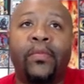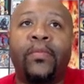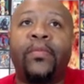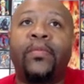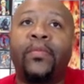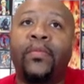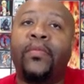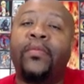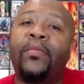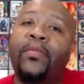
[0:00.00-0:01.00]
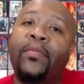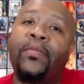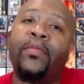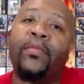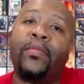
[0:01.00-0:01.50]

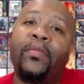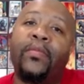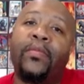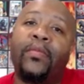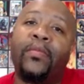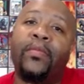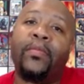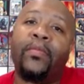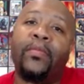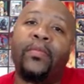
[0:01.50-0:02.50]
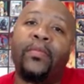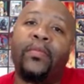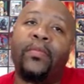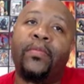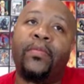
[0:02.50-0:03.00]

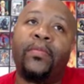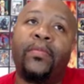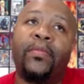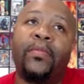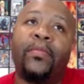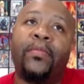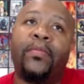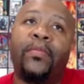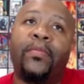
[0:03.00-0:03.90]
(silent)